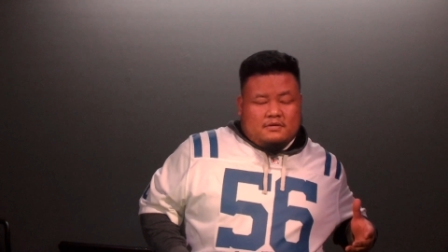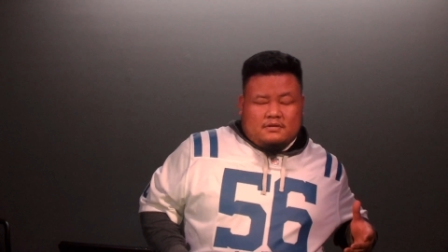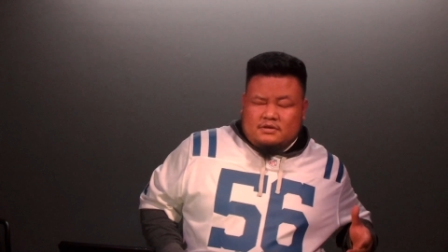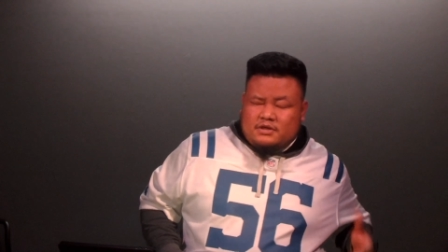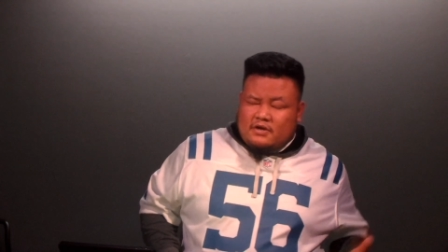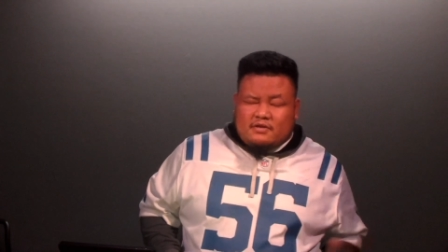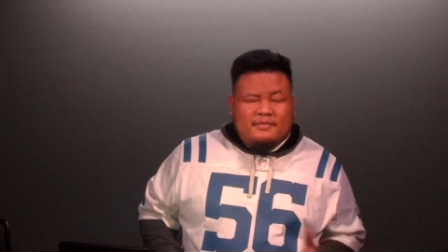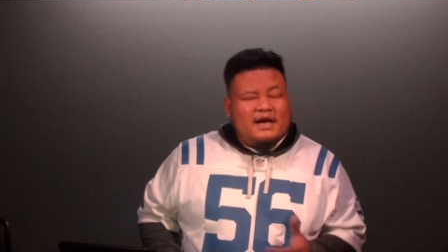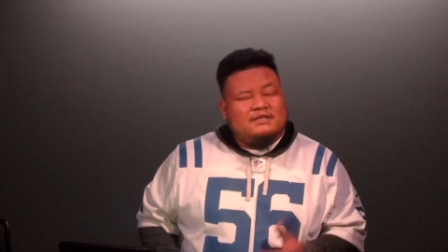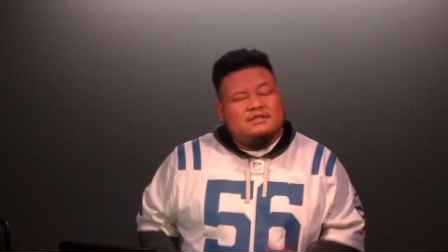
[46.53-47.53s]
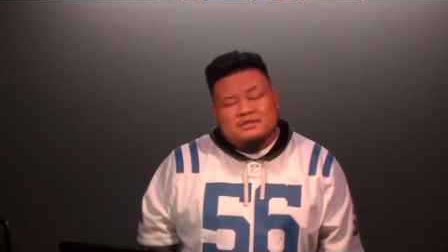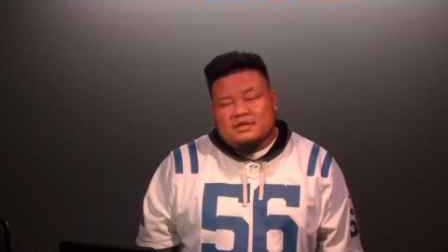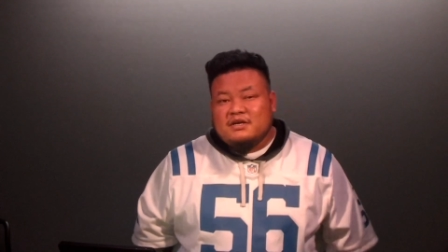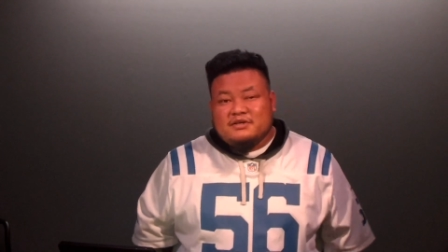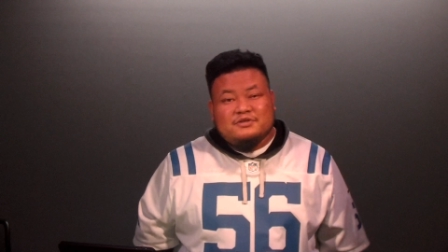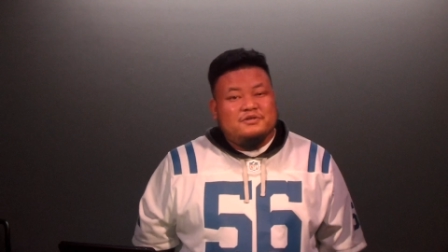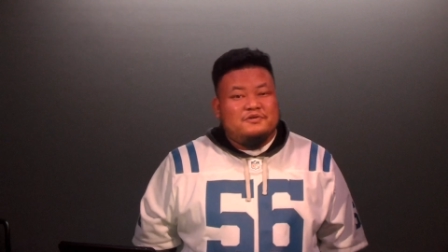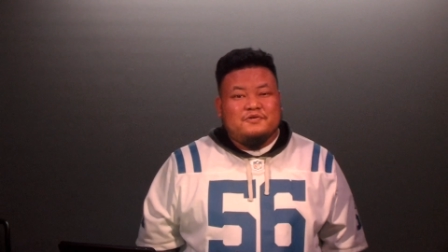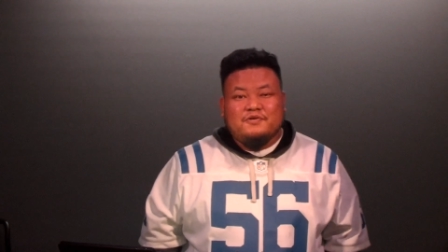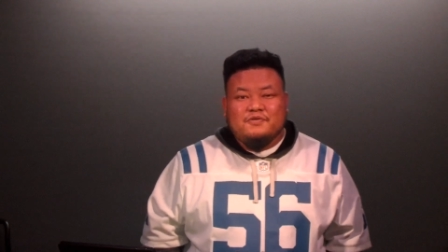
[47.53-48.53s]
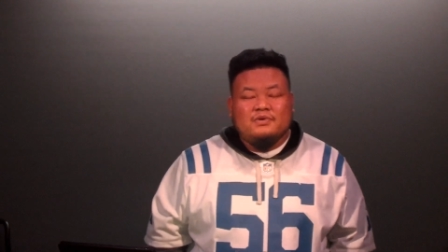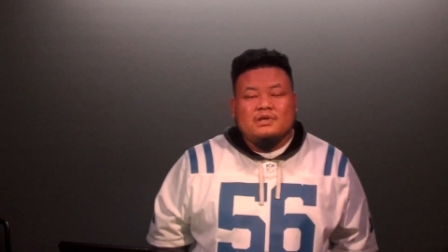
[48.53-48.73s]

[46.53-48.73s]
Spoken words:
the Baptist is going to do.